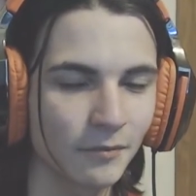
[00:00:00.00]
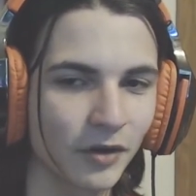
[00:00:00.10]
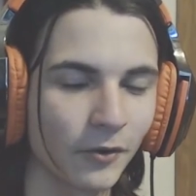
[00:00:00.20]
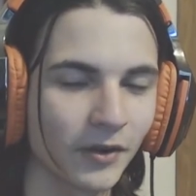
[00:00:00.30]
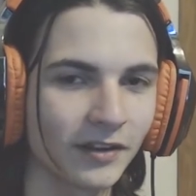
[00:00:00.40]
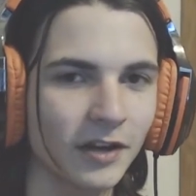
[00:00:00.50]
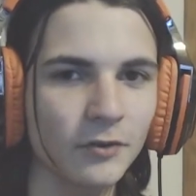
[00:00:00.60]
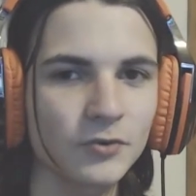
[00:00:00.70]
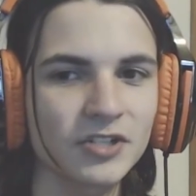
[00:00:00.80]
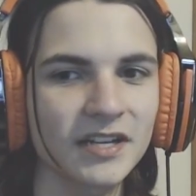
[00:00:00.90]
priority in
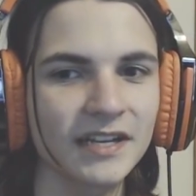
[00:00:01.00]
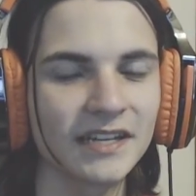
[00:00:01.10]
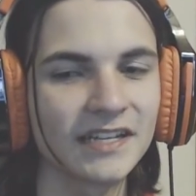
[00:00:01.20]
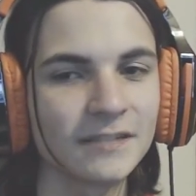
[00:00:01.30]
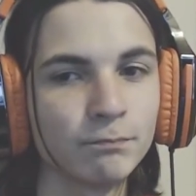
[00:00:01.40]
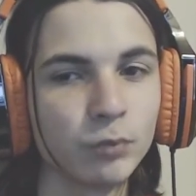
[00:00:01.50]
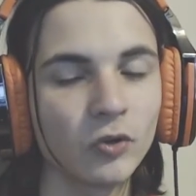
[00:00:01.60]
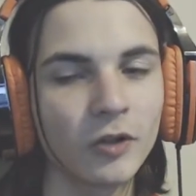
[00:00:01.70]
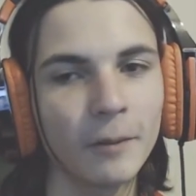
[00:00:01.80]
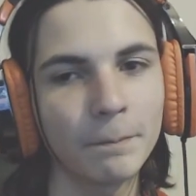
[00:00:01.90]
Aqua Jet, he gets
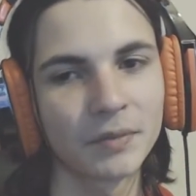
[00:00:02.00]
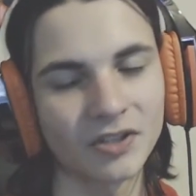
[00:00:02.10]
bulk up